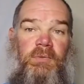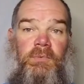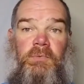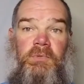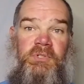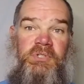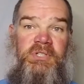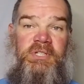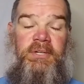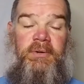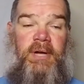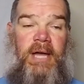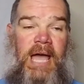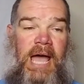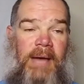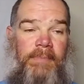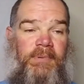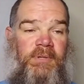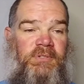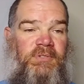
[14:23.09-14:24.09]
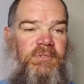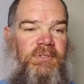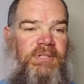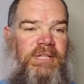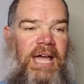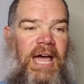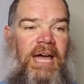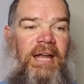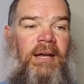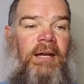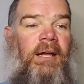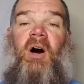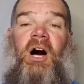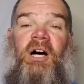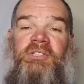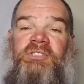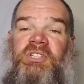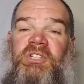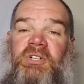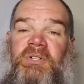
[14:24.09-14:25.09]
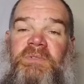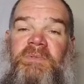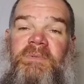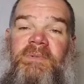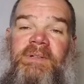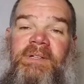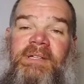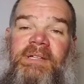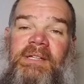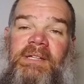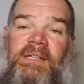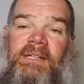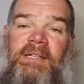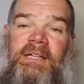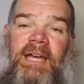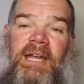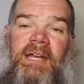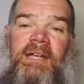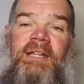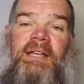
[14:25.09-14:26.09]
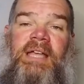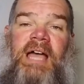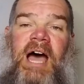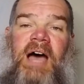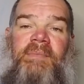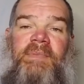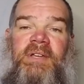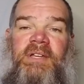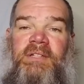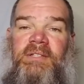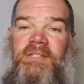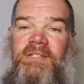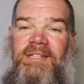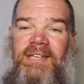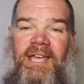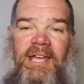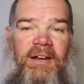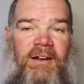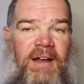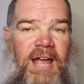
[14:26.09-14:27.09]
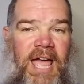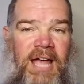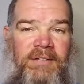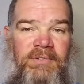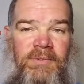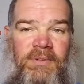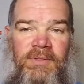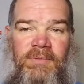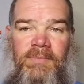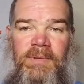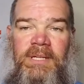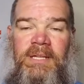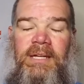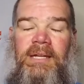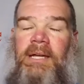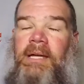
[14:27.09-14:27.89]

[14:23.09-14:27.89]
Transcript: We'll see what happens with that. Also, get down in the comments, interact with me.